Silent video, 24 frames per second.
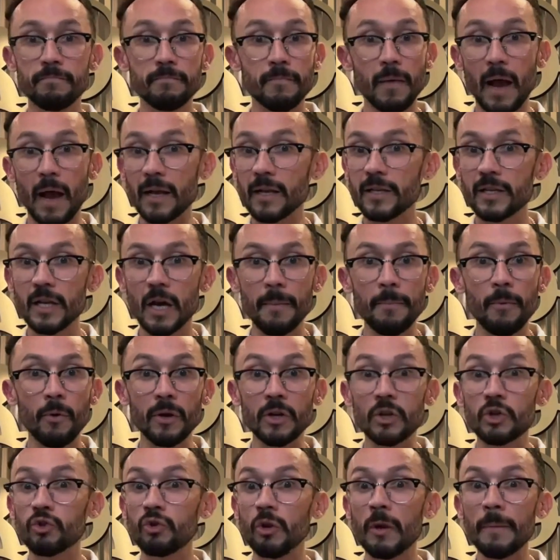I
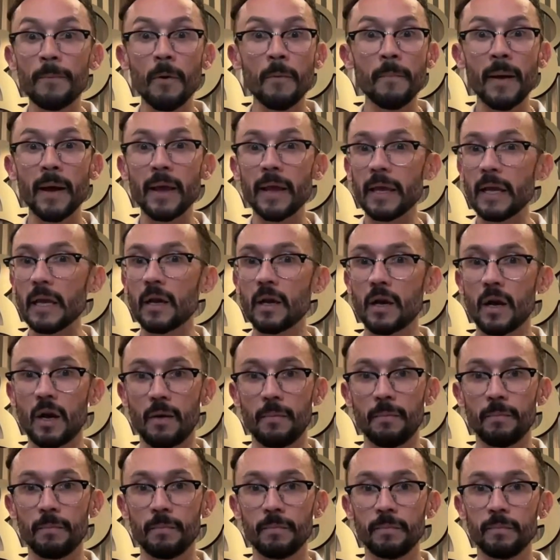doubled, triple my
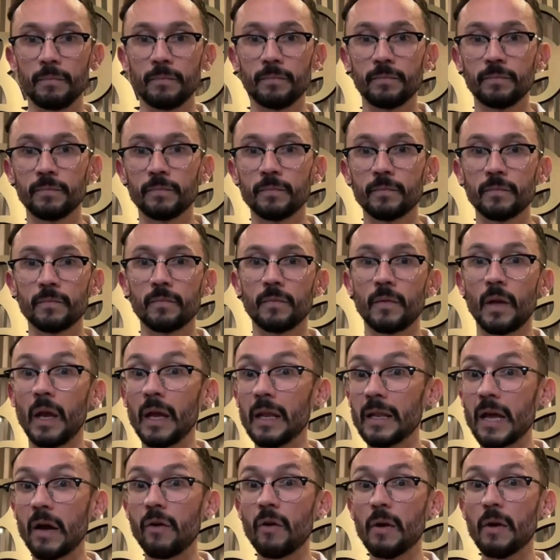income. And
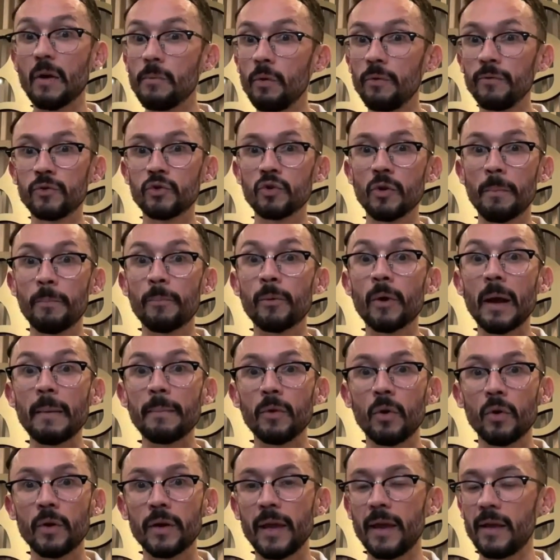now I moved to a prime
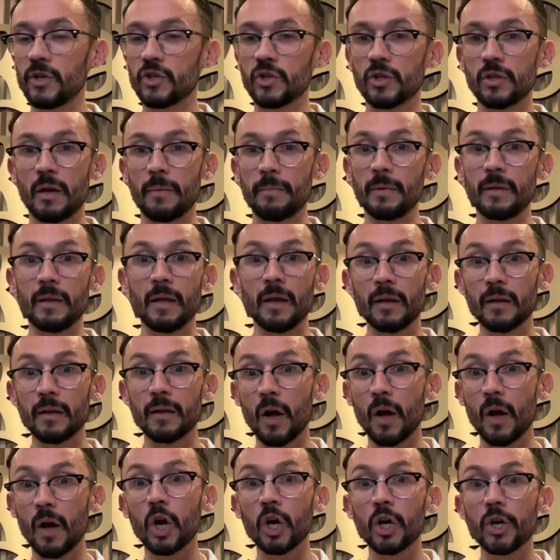location. I'm in the
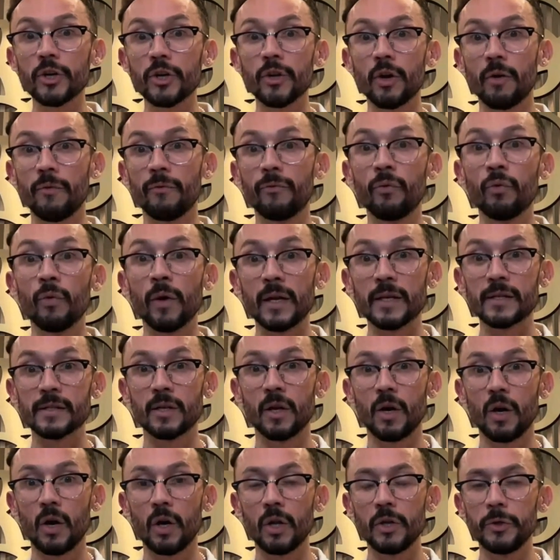heart of West
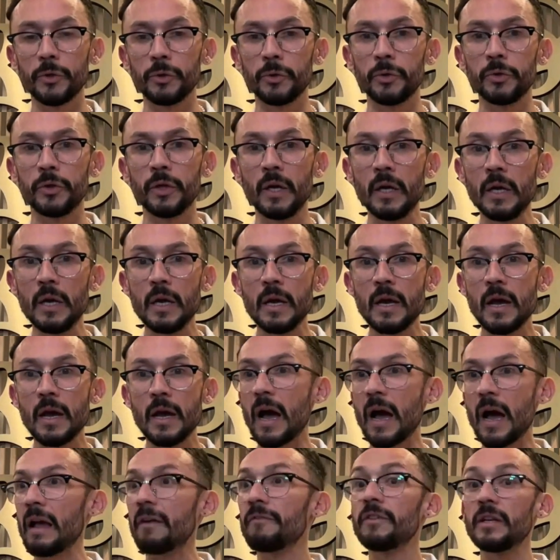Hollywood. I
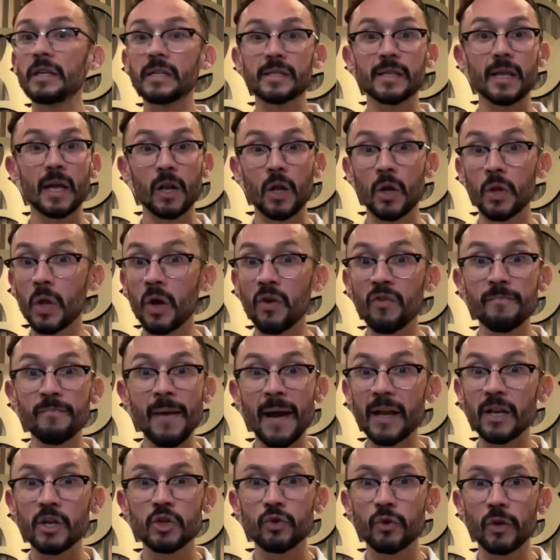have the salon of
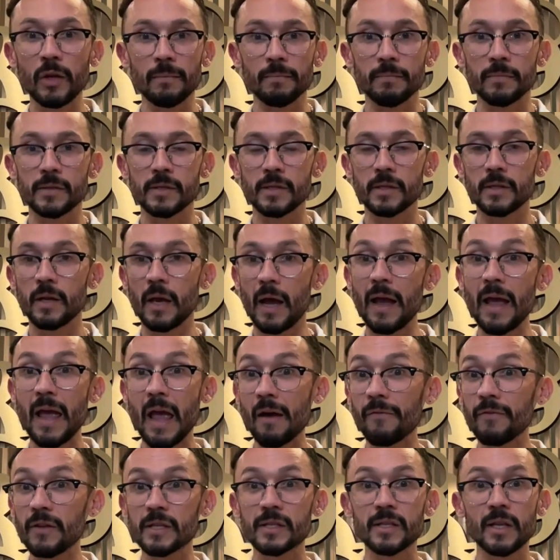my dreams. I
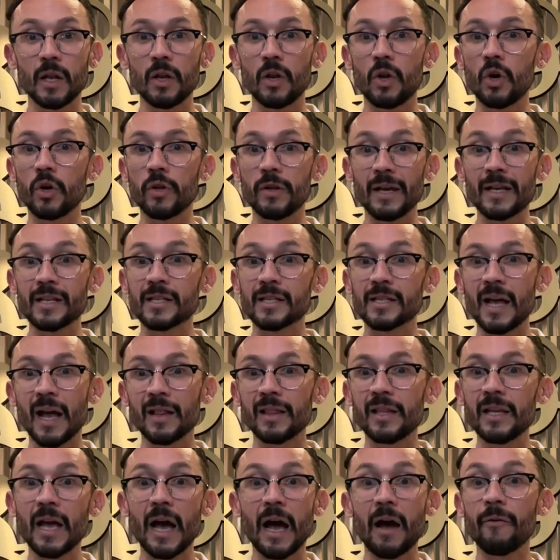have the salon
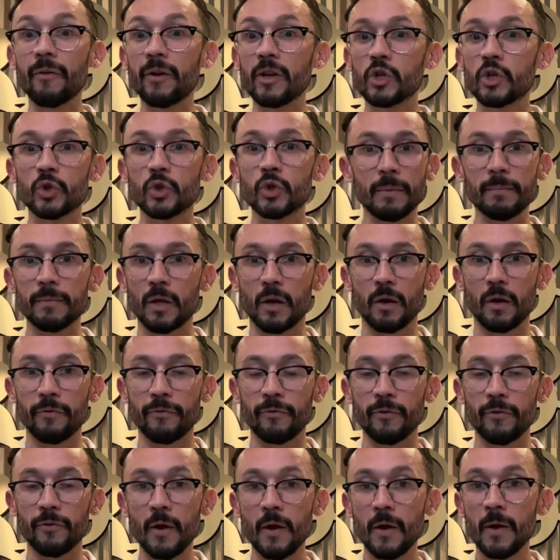exactly how I dreamed of.
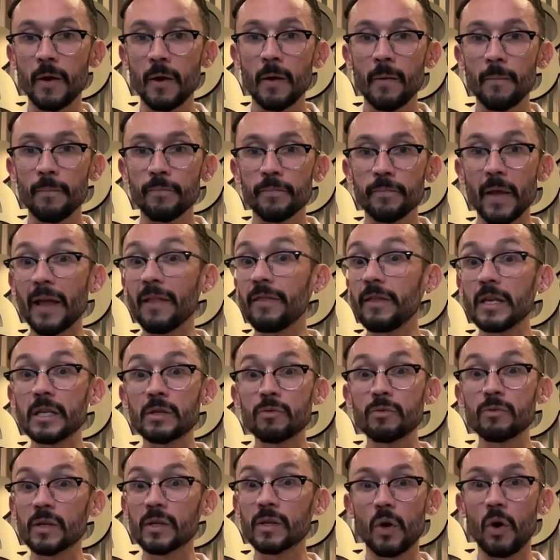And this
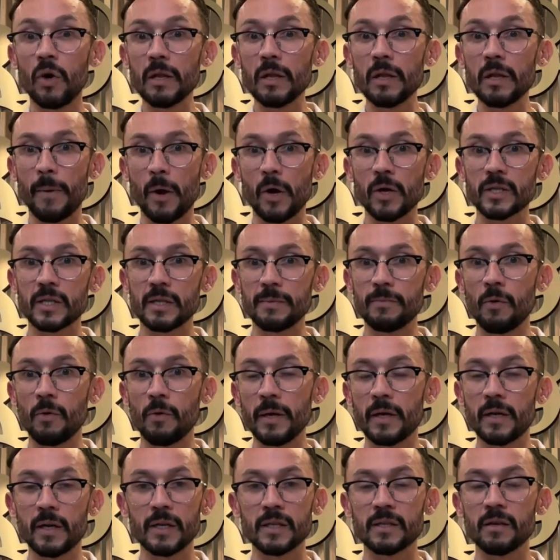was only possible
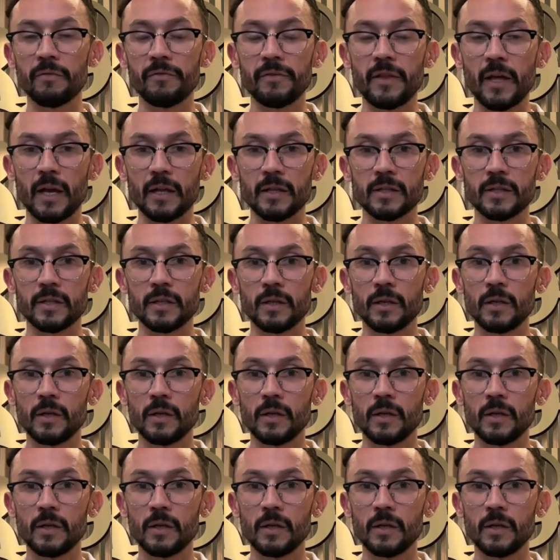because of that.